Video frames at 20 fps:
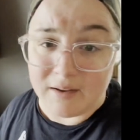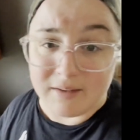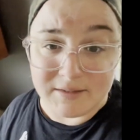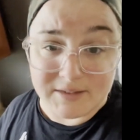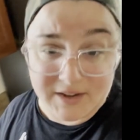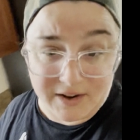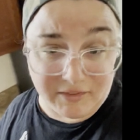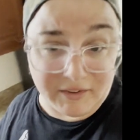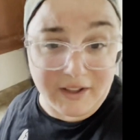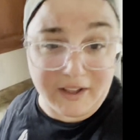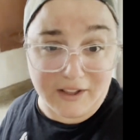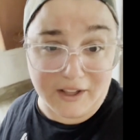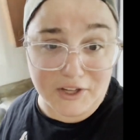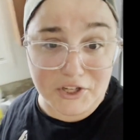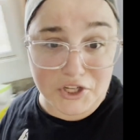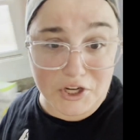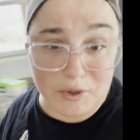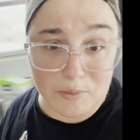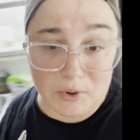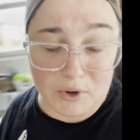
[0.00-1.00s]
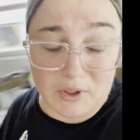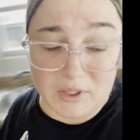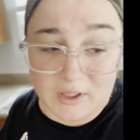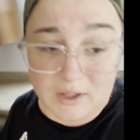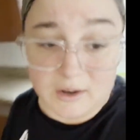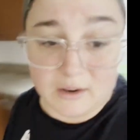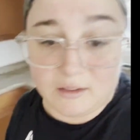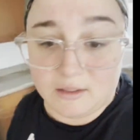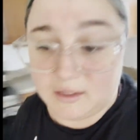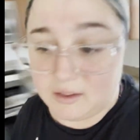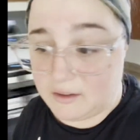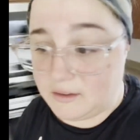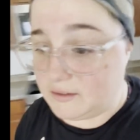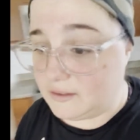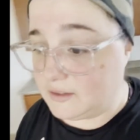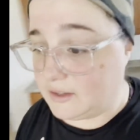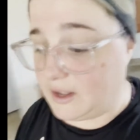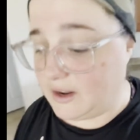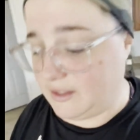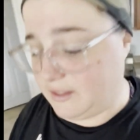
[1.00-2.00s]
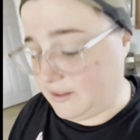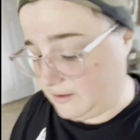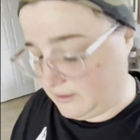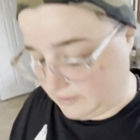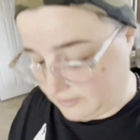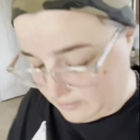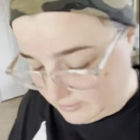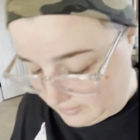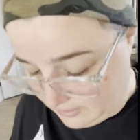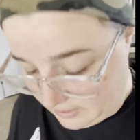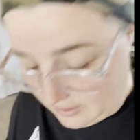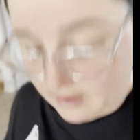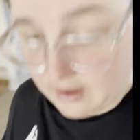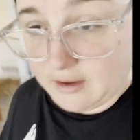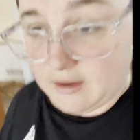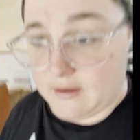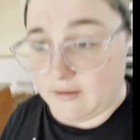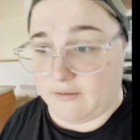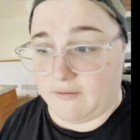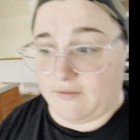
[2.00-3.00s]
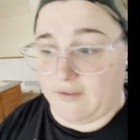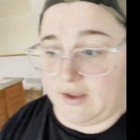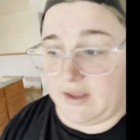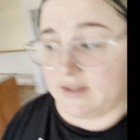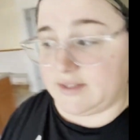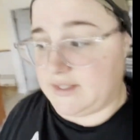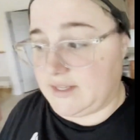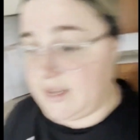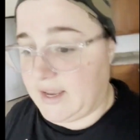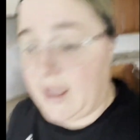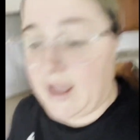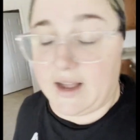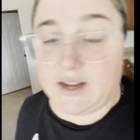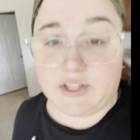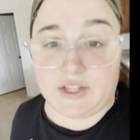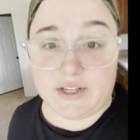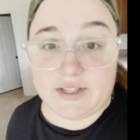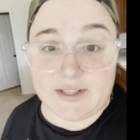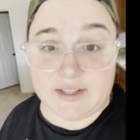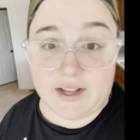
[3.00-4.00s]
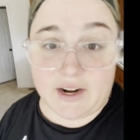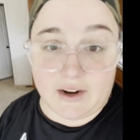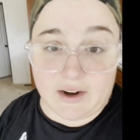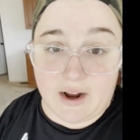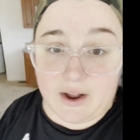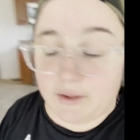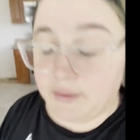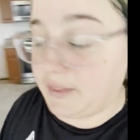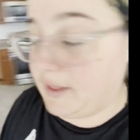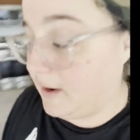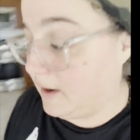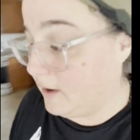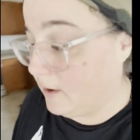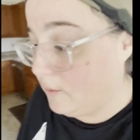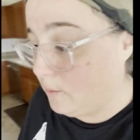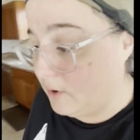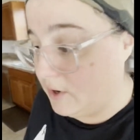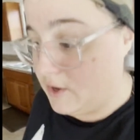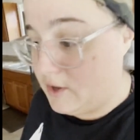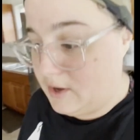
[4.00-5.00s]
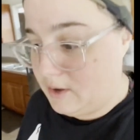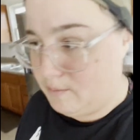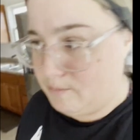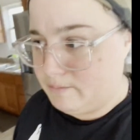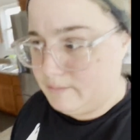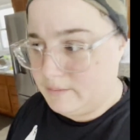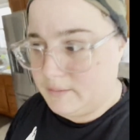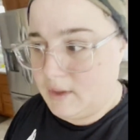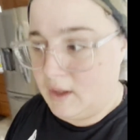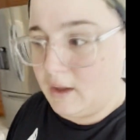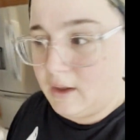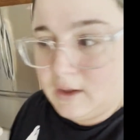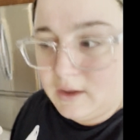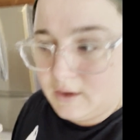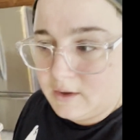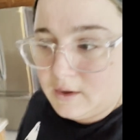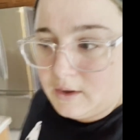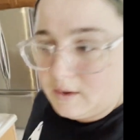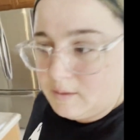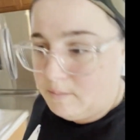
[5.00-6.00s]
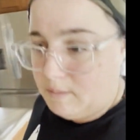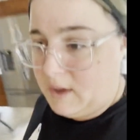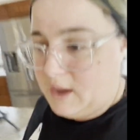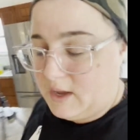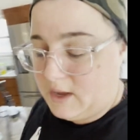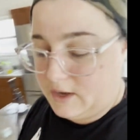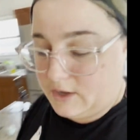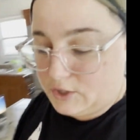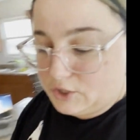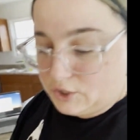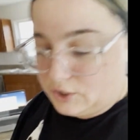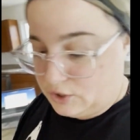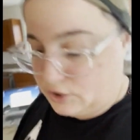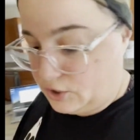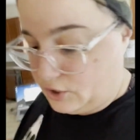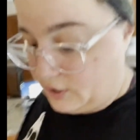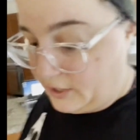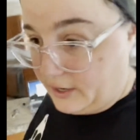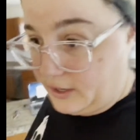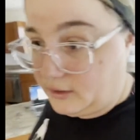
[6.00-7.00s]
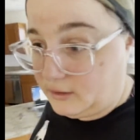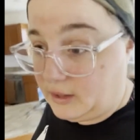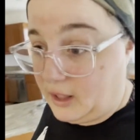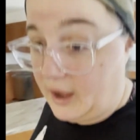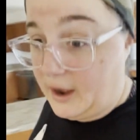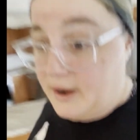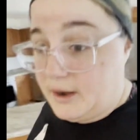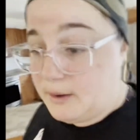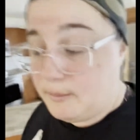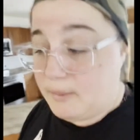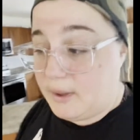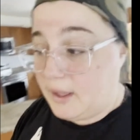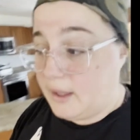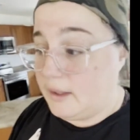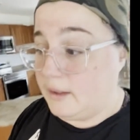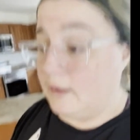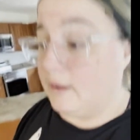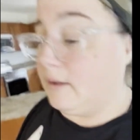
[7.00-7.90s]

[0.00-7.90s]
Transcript: Definitely a lot cheaper than a lot of the fancy gadgets that are out there where you can make a straighter line, but